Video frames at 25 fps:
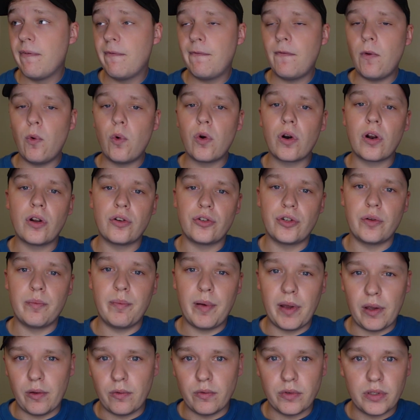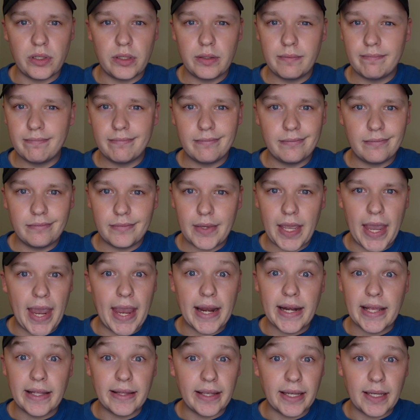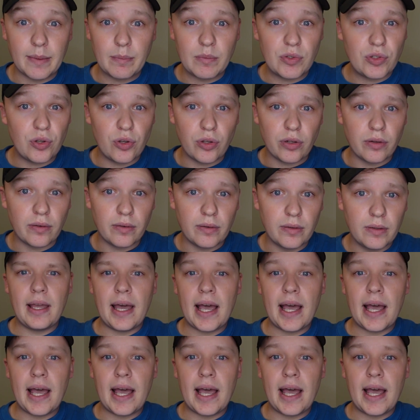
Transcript: £400 anytime soon.